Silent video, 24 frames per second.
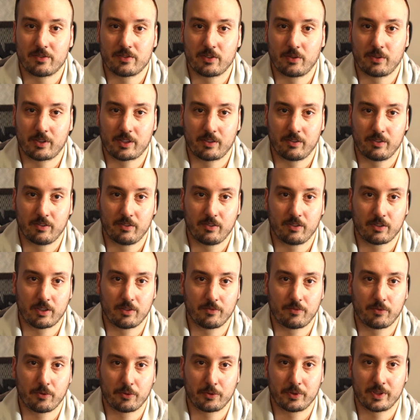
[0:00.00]
So looking
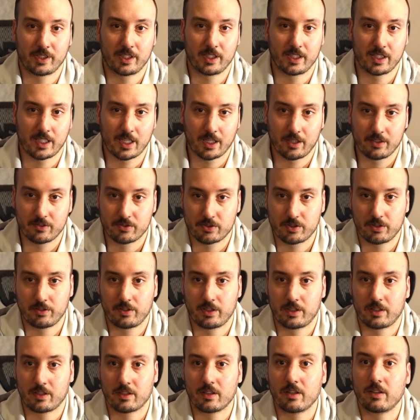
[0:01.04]
forward to getting out and
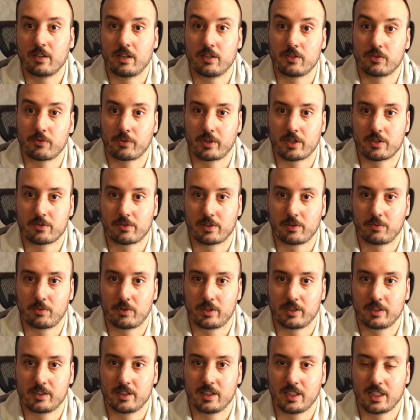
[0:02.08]
shooting in
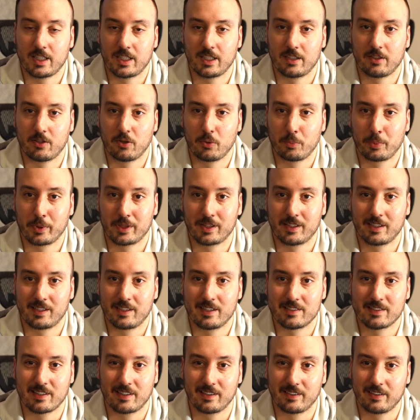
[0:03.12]
2021, and hoping that
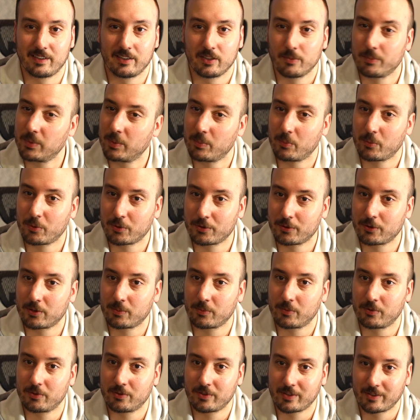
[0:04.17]
it's a little bit more
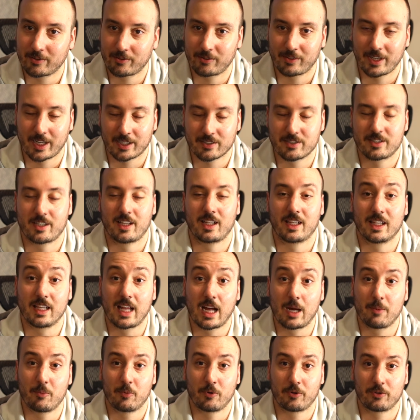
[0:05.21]
normal, or actually a
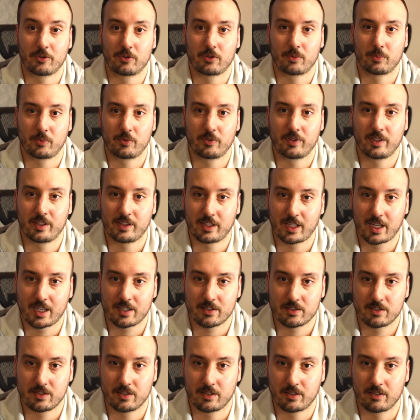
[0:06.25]
lot more normal than
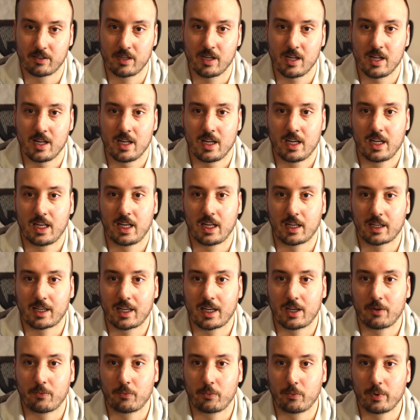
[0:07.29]
last year. And
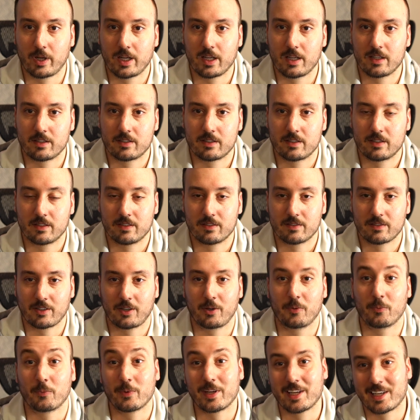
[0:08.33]

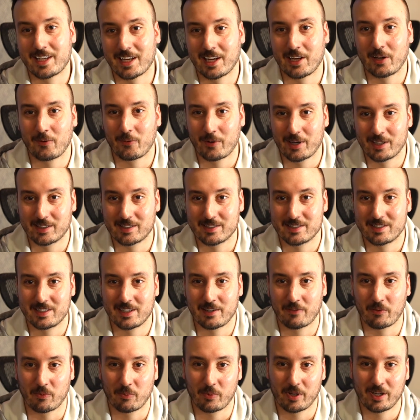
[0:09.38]
we can't wait to see
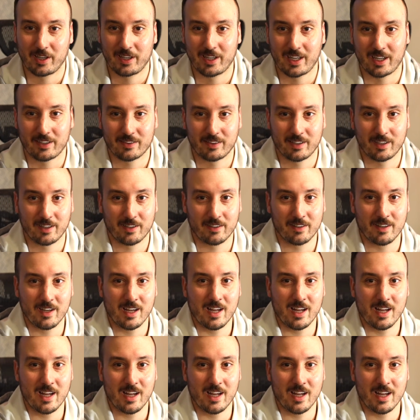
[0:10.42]
everybody out there.